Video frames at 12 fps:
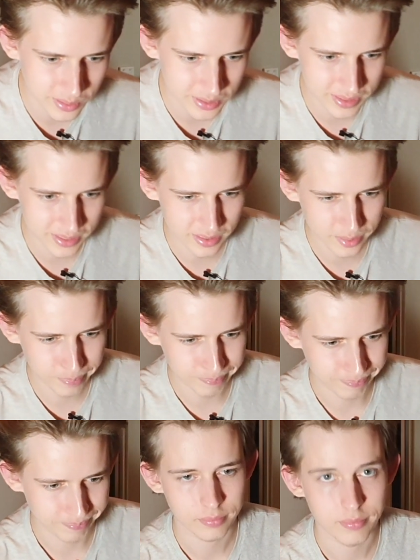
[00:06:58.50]

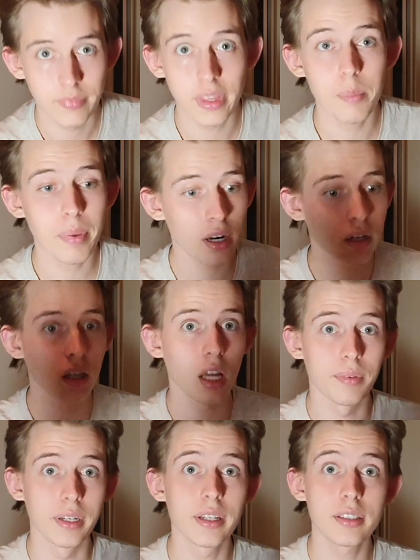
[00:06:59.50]
Awesome. They better
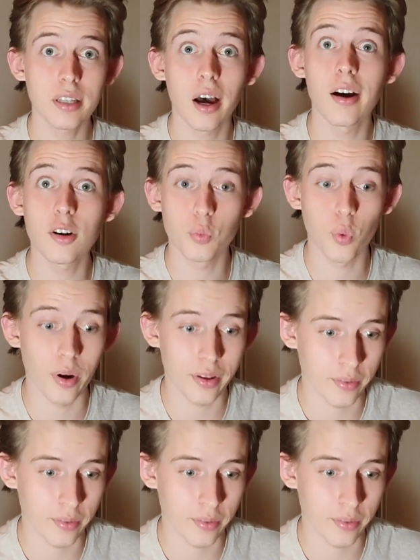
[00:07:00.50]
love it. It's hard work